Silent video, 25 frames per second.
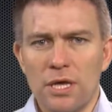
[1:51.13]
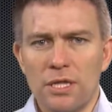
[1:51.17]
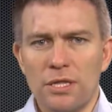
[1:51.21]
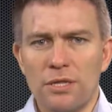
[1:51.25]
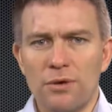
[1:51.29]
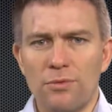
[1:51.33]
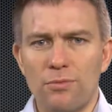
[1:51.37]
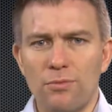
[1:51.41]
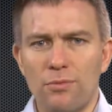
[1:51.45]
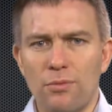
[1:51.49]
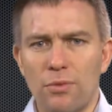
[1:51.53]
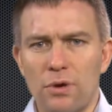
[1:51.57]

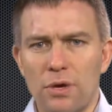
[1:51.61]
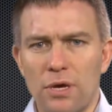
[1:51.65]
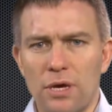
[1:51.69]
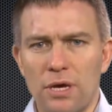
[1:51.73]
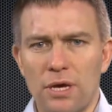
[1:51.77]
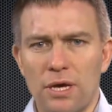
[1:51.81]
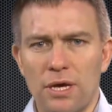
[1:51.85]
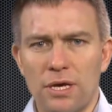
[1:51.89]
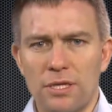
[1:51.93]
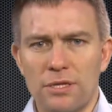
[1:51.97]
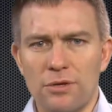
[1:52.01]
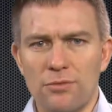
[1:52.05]
The
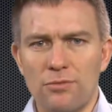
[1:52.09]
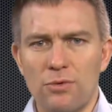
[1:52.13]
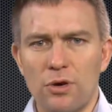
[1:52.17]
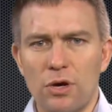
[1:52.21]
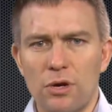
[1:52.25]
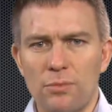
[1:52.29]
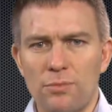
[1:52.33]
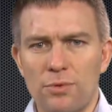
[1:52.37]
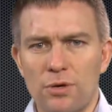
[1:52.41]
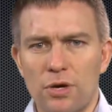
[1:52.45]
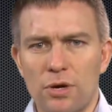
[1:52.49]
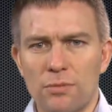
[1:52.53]

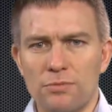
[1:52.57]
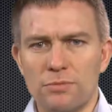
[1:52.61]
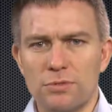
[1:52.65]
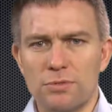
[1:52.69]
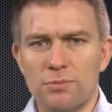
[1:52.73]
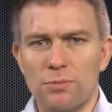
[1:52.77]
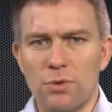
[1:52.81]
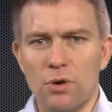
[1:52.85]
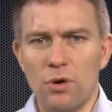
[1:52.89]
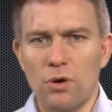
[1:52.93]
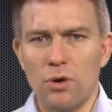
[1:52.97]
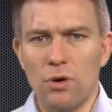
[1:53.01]
world
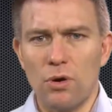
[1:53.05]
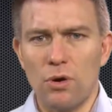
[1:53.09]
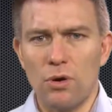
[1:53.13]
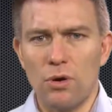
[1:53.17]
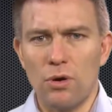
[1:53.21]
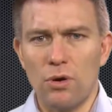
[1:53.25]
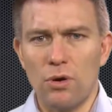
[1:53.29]
becomes more